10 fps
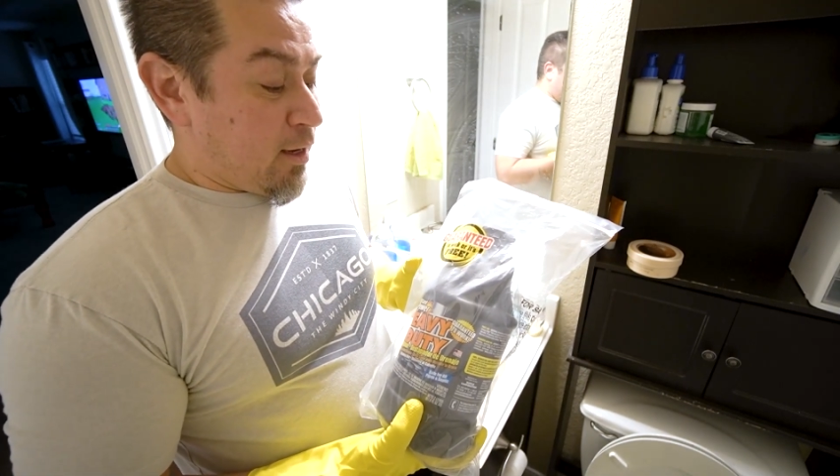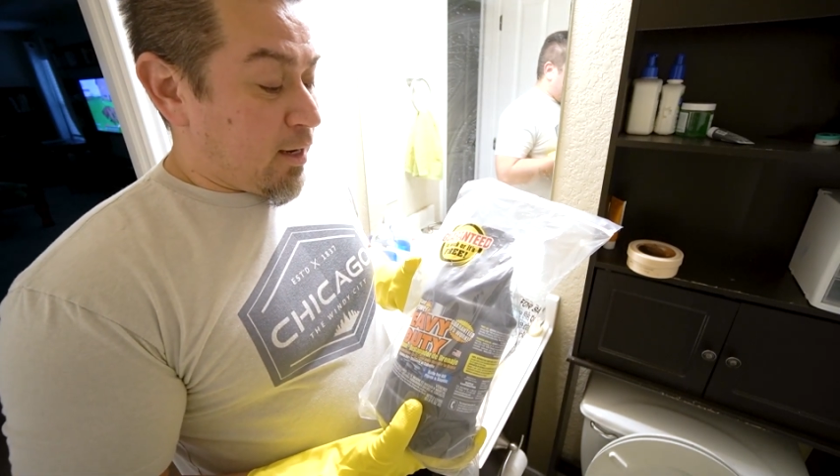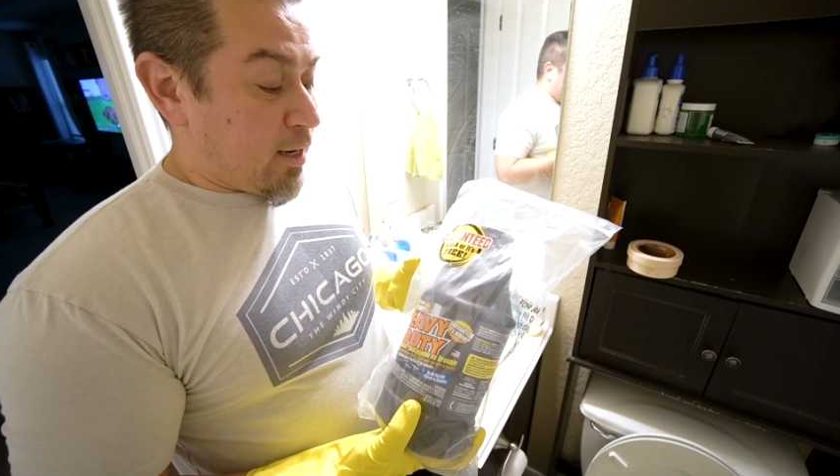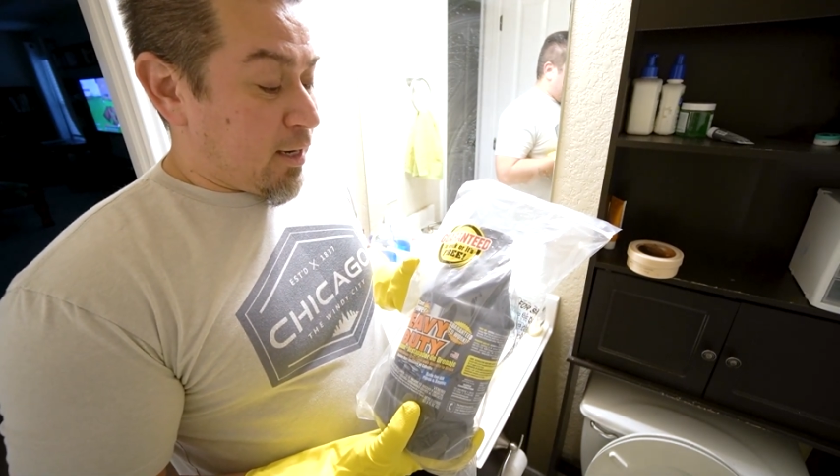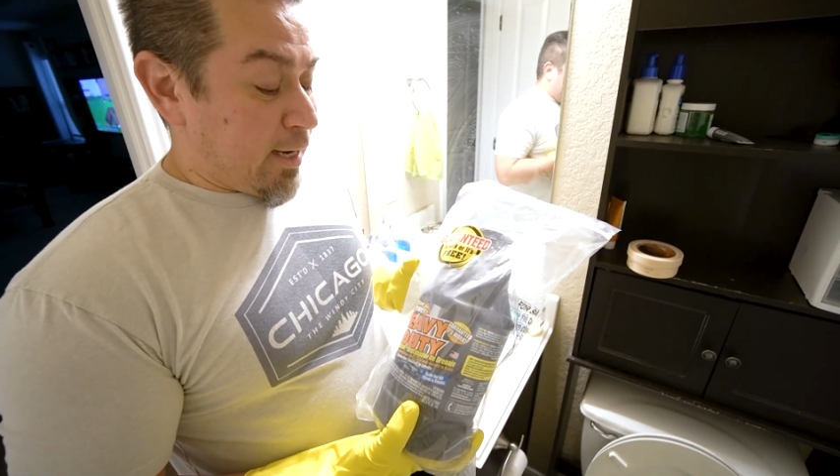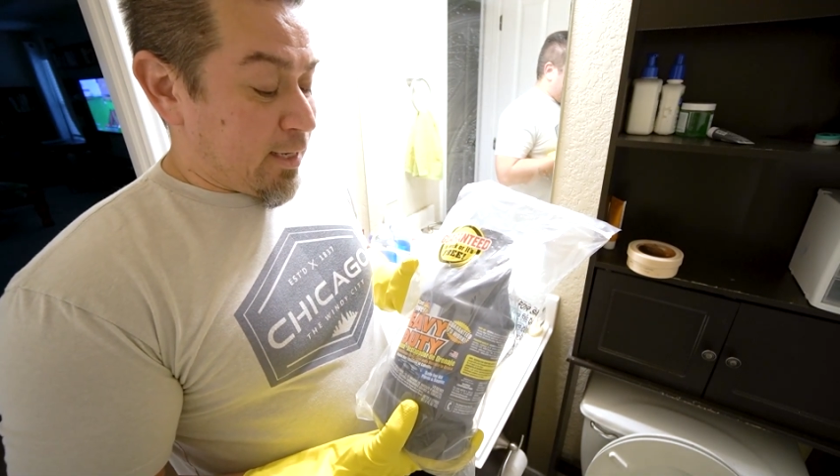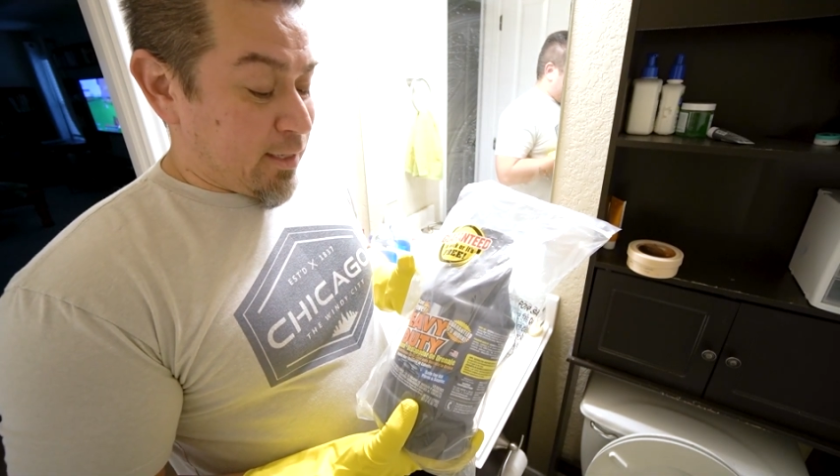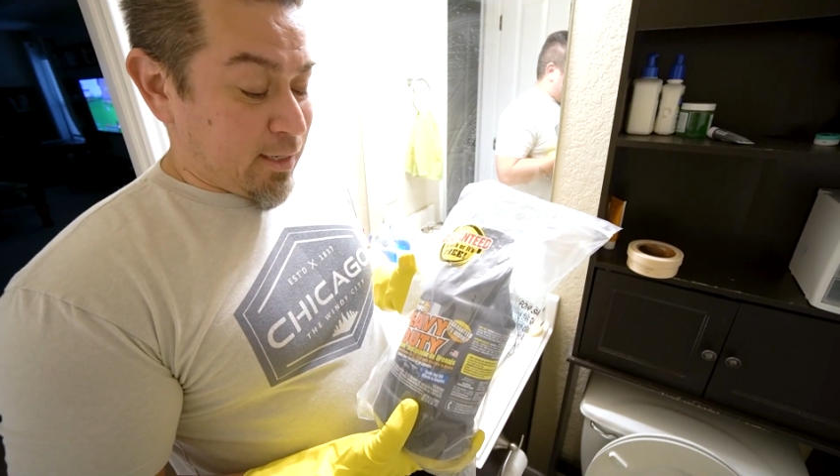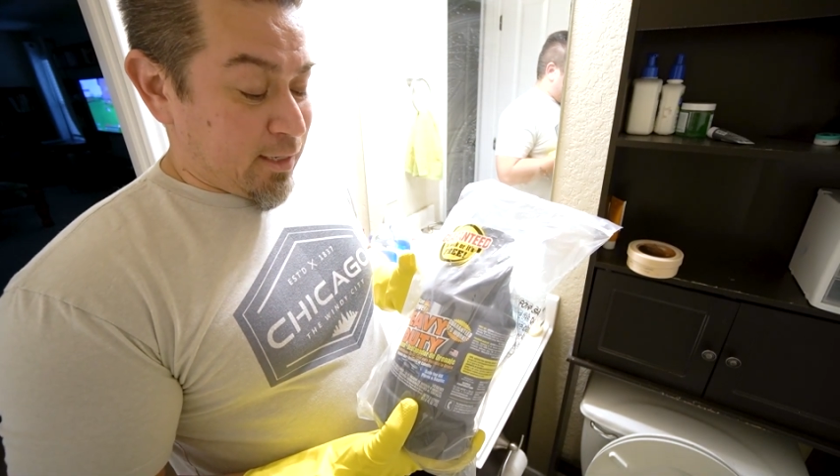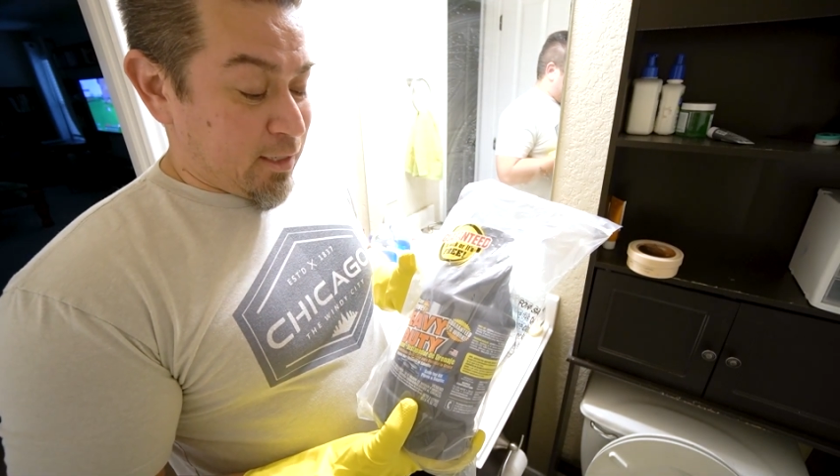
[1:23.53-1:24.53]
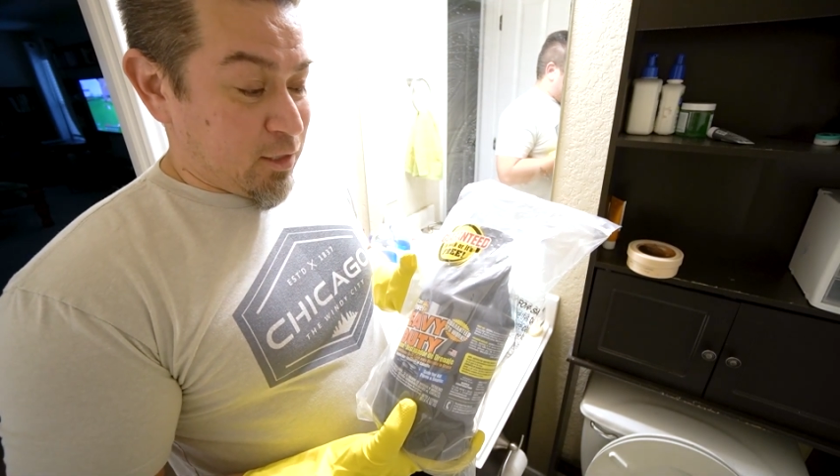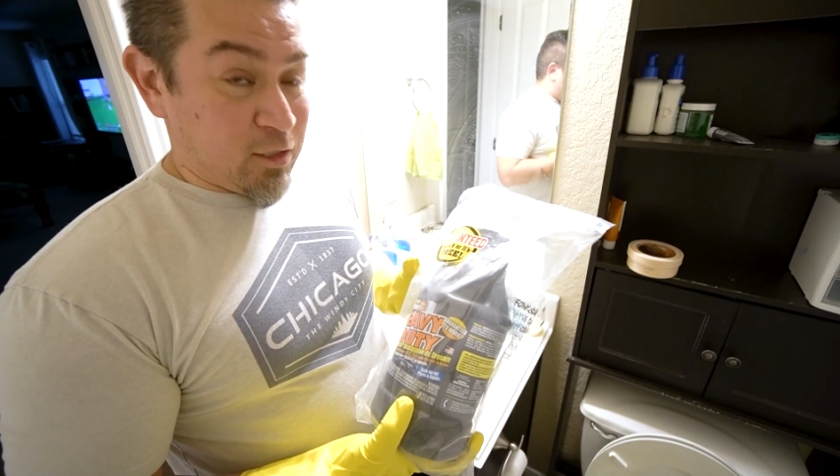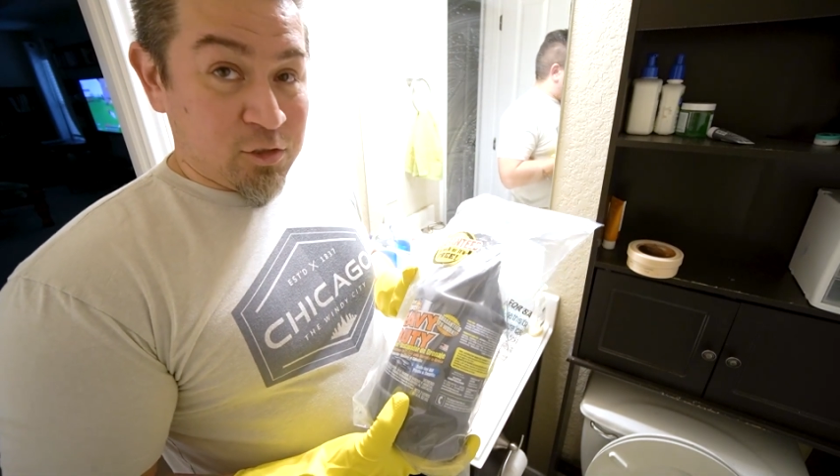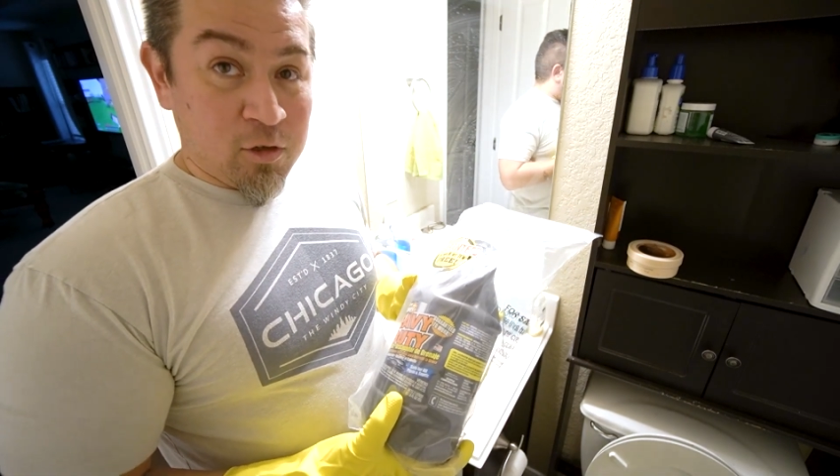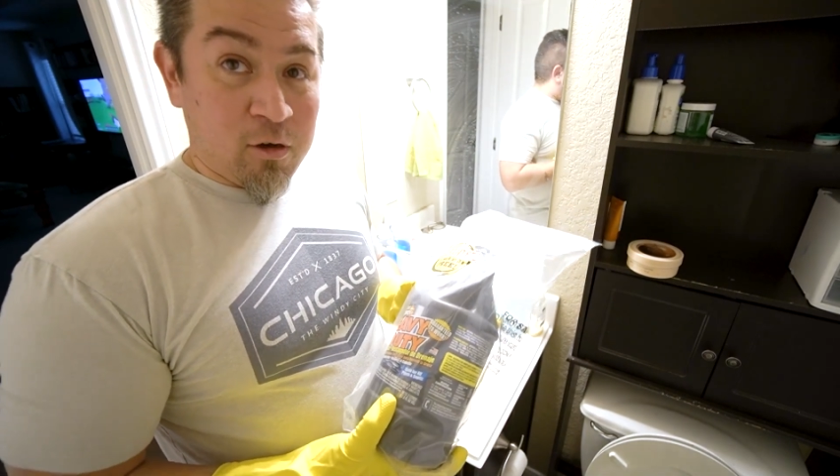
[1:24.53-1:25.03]
and then it
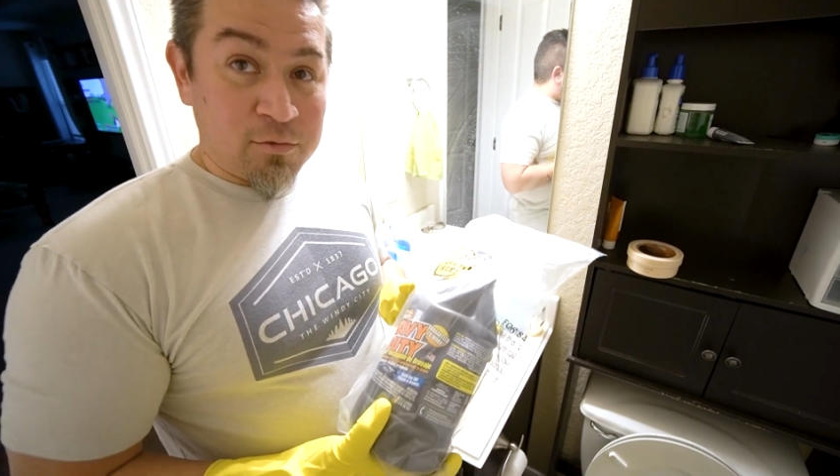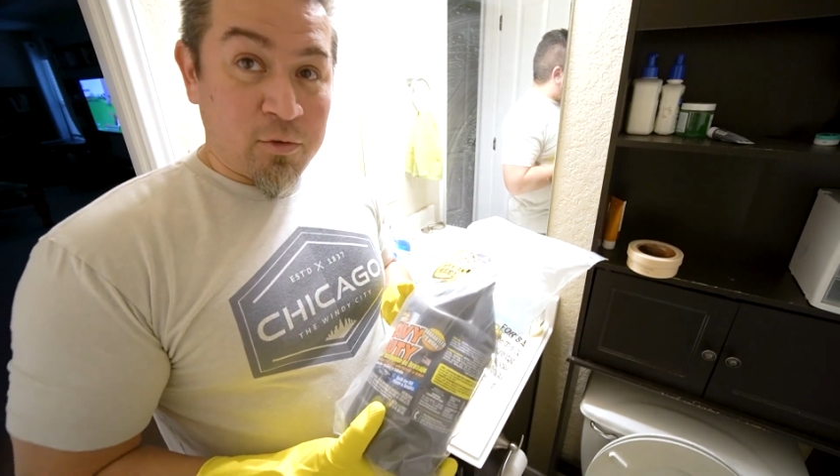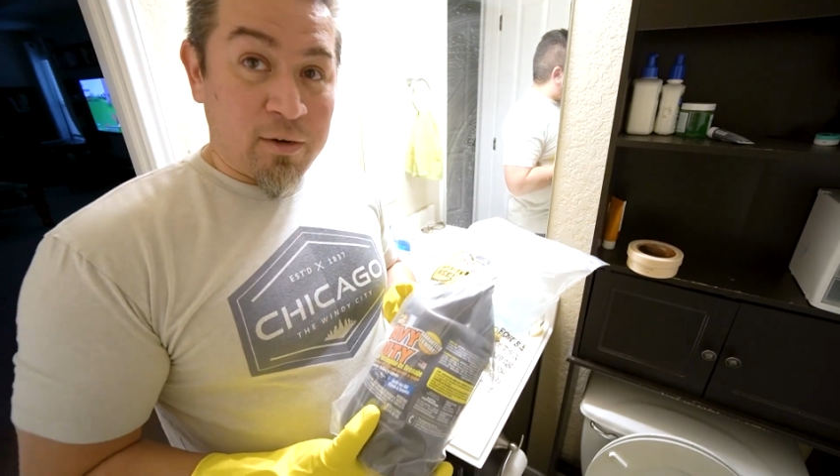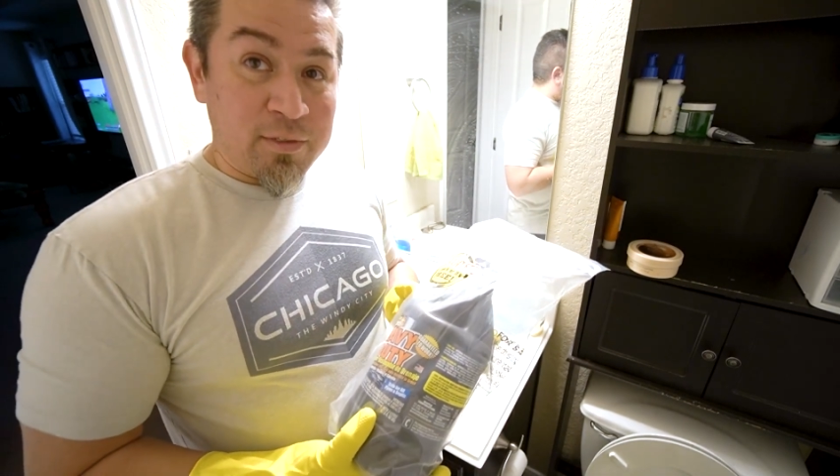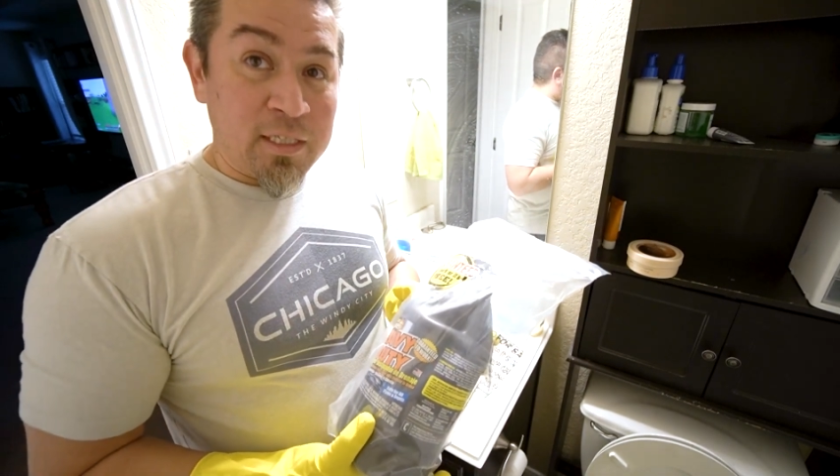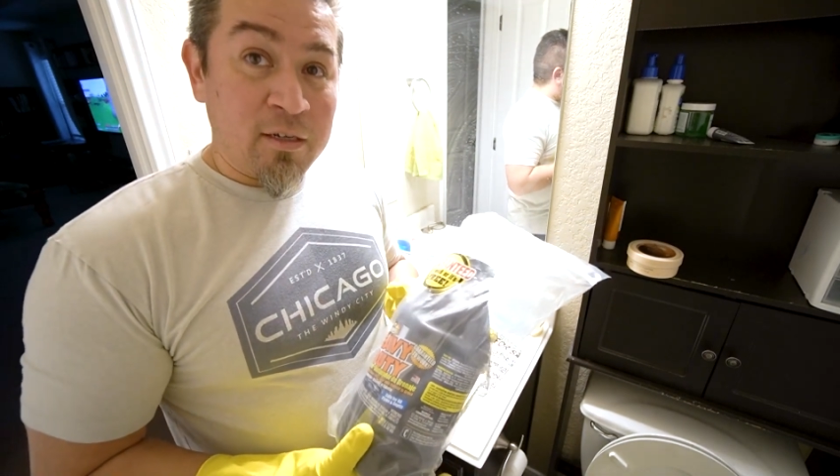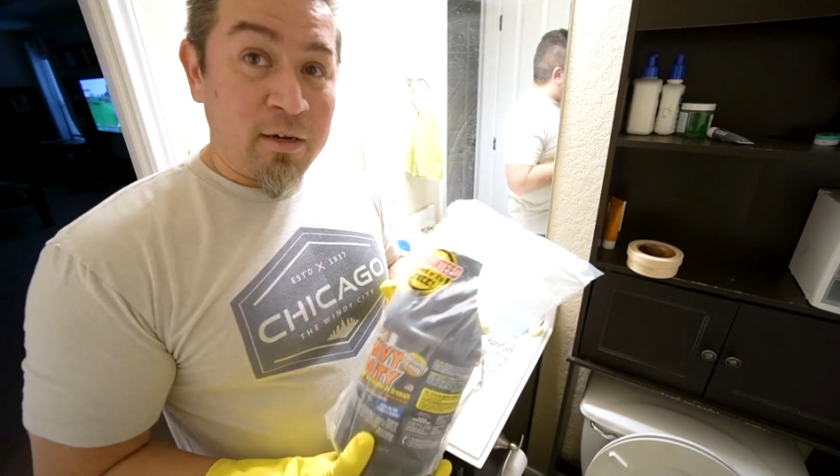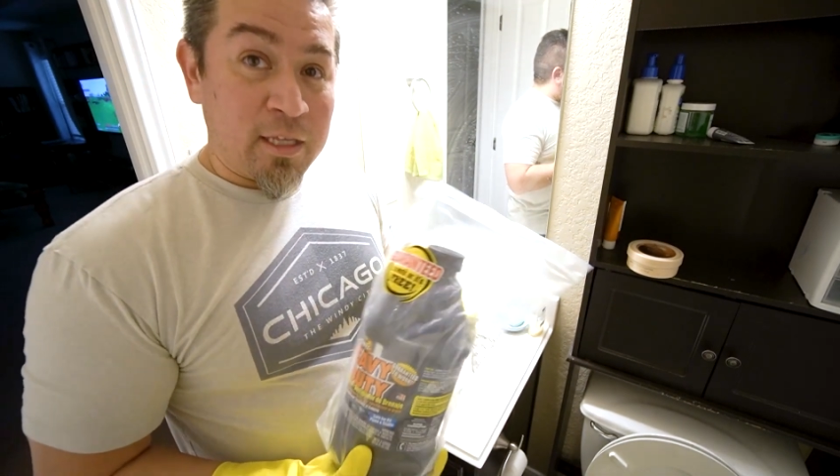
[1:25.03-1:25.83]
dissolves whatever's in there,